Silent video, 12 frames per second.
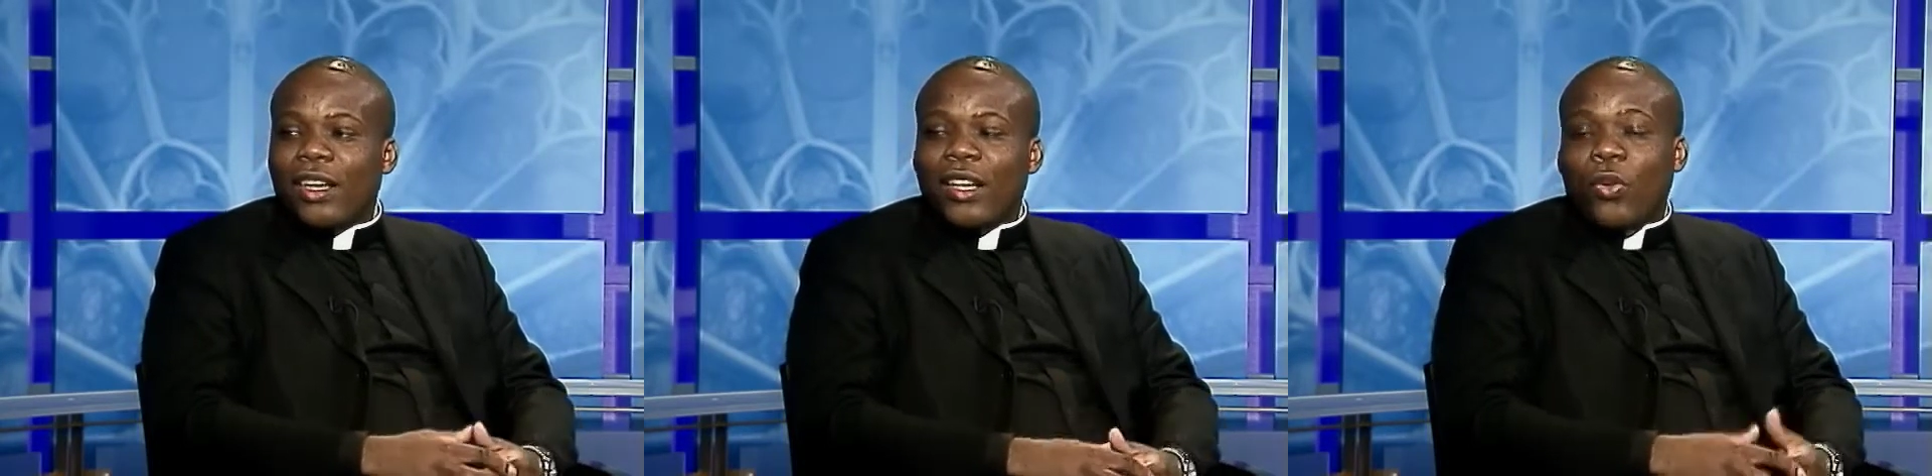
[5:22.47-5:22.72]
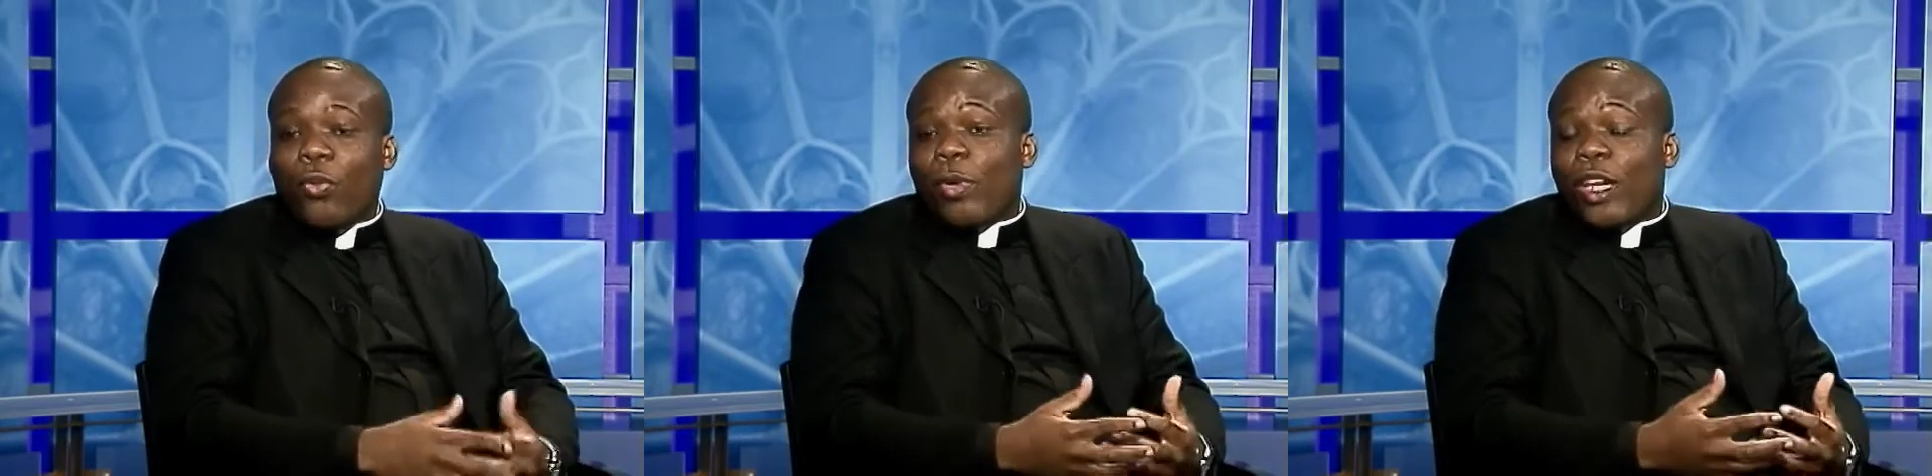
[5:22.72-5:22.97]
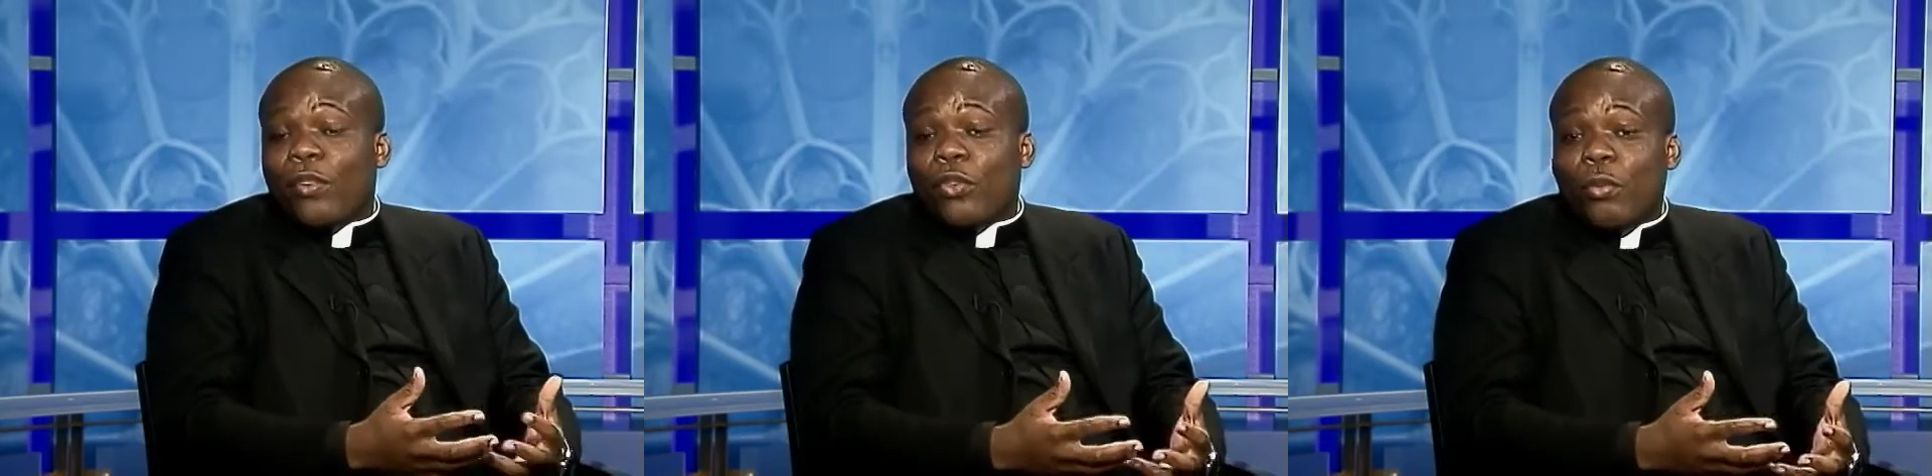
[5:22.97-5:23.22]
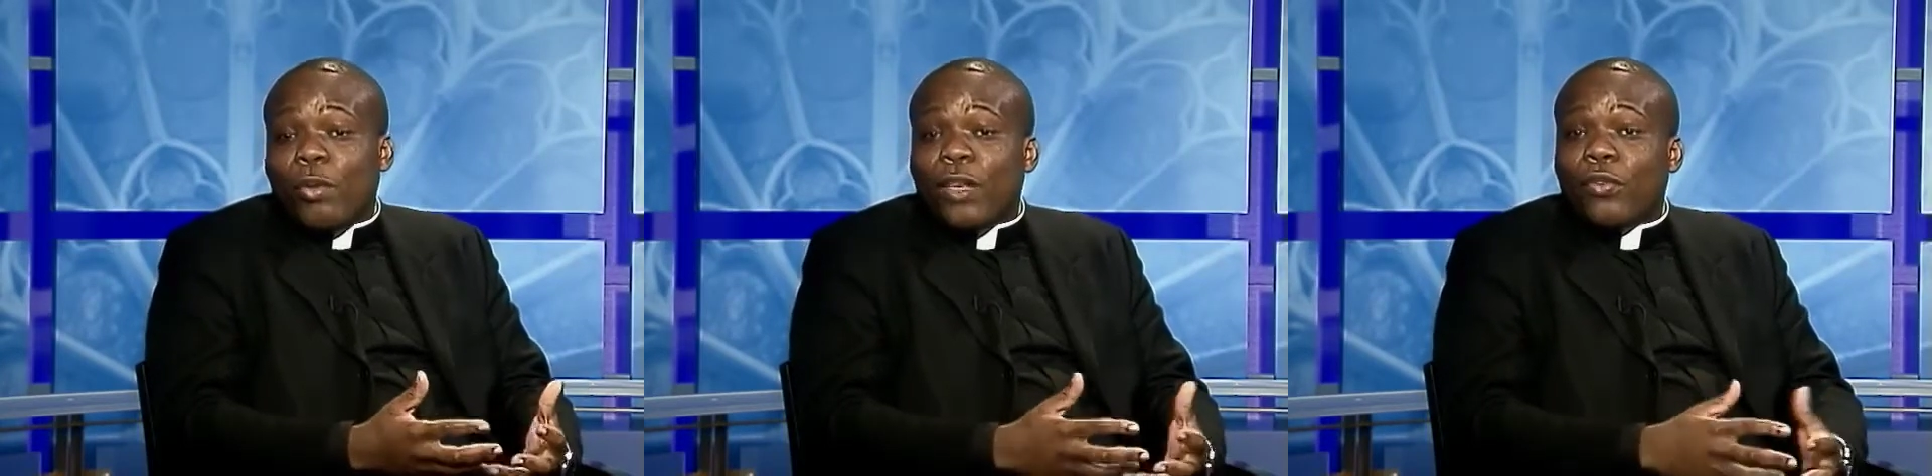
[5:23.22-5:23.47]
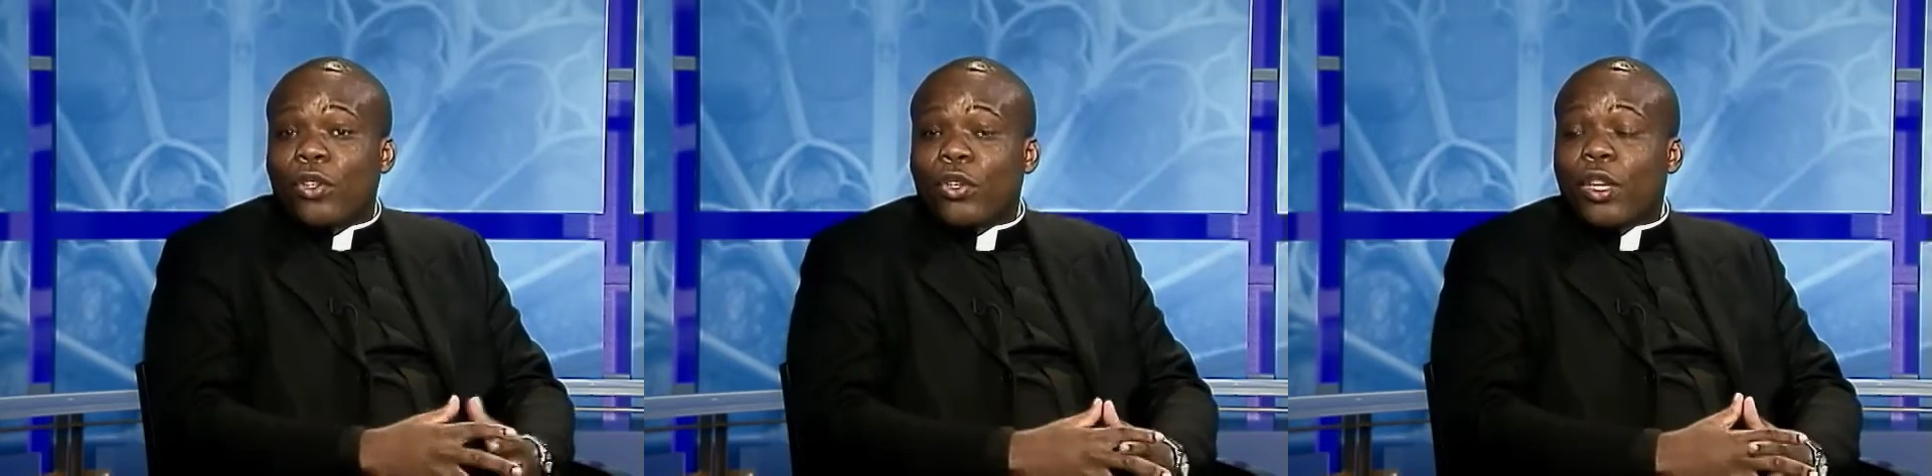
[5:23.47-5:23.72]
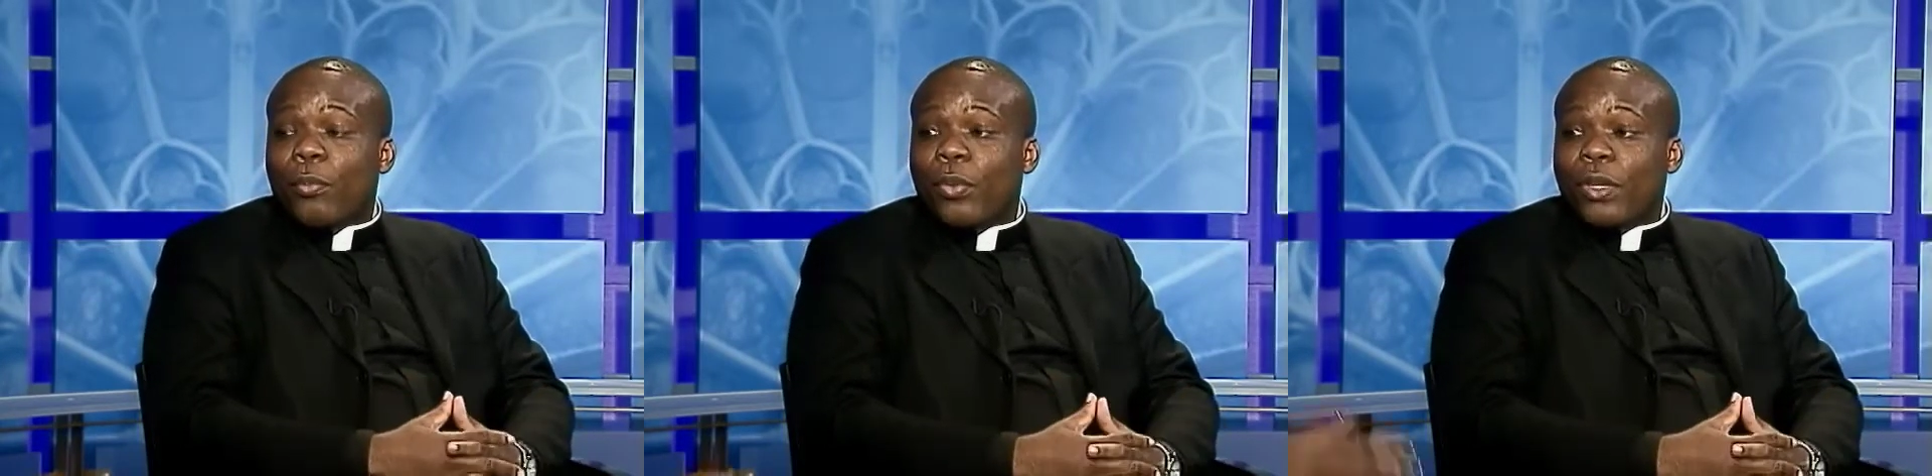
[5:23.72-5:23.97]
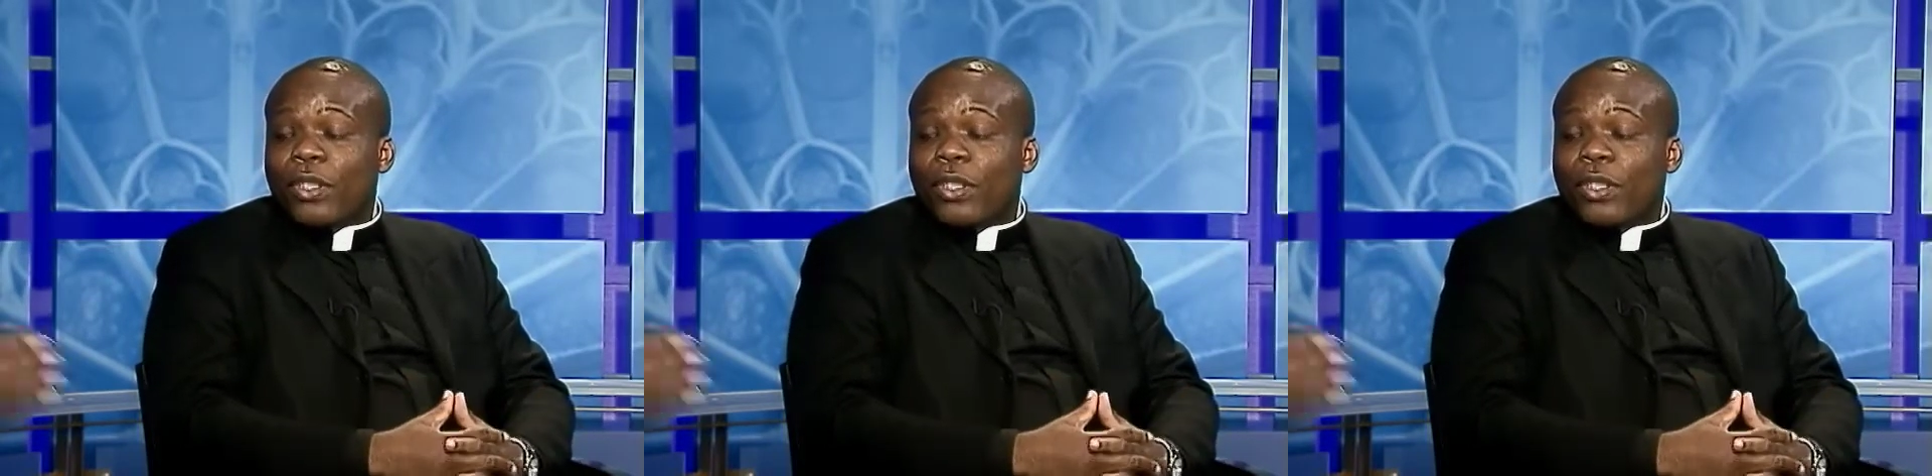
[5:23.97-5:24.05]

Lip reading: or you might have to look up